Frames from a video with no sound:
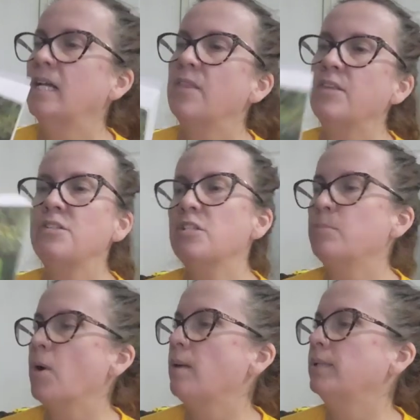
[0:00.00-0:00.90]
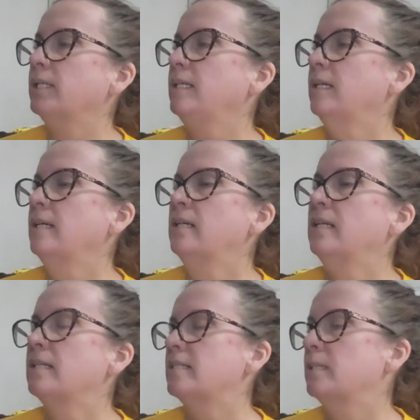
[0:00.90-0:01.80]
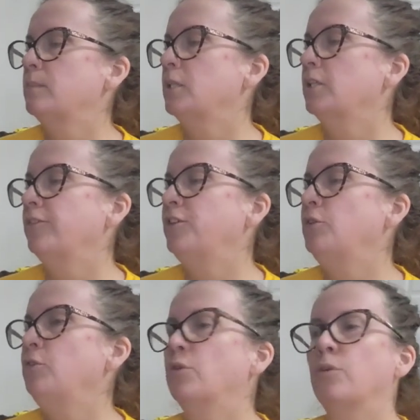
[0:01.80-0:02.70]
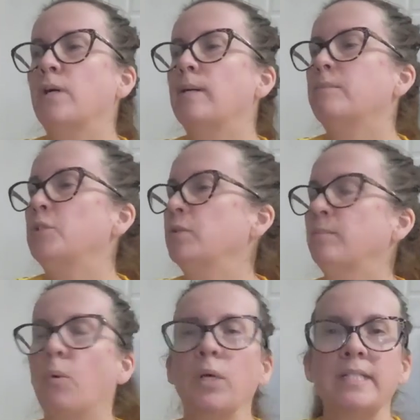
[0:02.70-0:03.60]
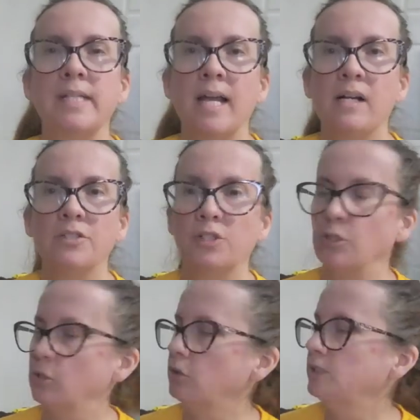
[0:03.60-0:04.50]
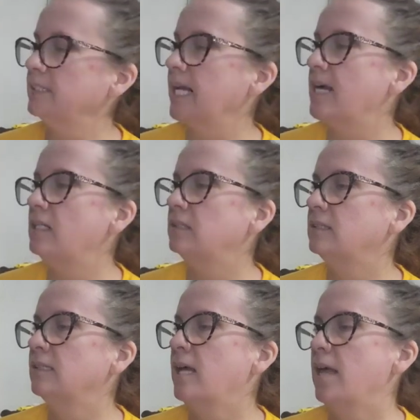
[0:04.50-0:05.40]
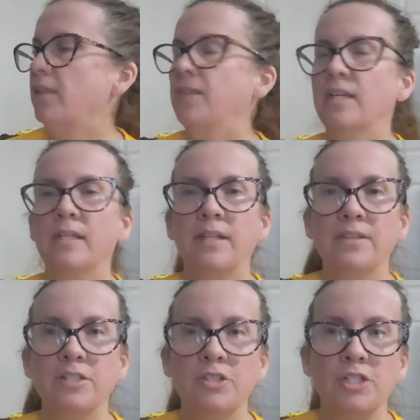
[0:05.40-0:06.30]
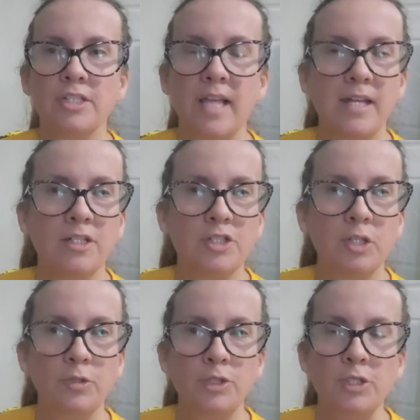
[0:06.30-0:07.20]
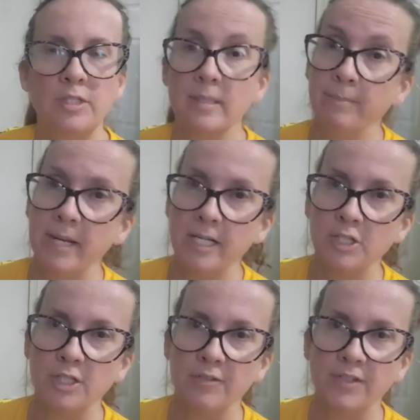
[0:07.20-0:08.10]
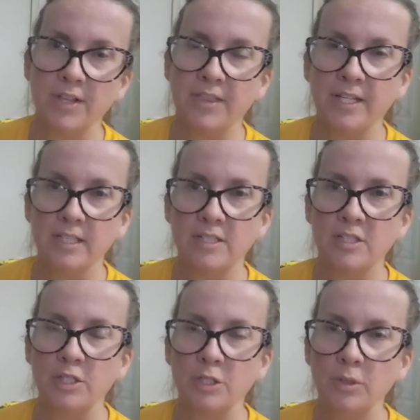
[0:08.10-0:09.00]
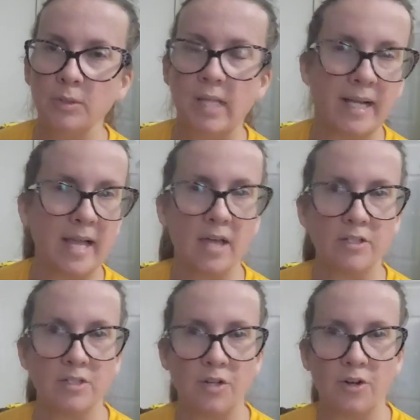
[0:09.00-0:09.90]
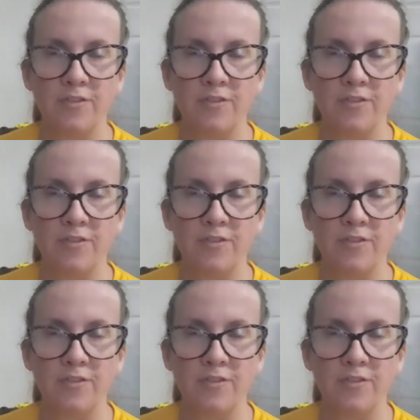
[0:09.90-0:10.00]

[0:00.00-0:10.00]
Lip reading: This is probably similar if you grew up doing Boy Scouts or Girl Scouts. Then this just kind of shows you some makeshift things to do, like how to start a